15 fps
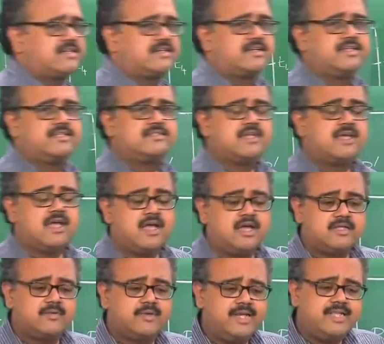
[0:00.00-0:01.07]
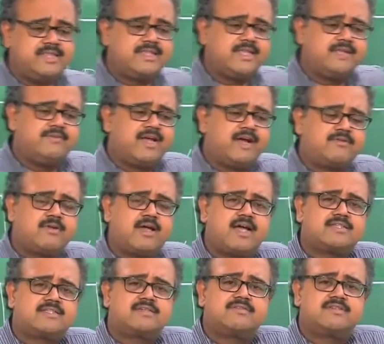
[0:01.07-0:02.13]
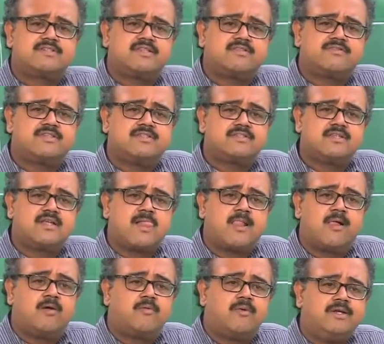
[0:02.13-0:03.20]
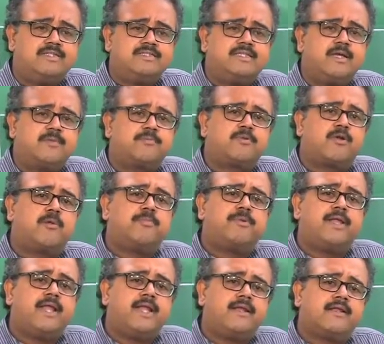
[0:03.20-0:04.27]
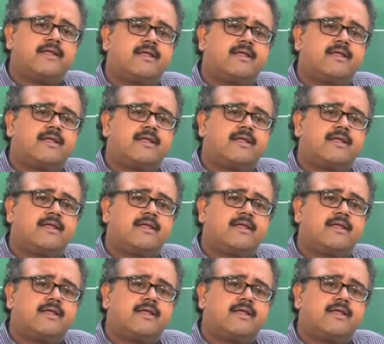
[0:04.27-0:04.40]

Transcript: trees, the only thing we have to ask ourselves is what is the appropriate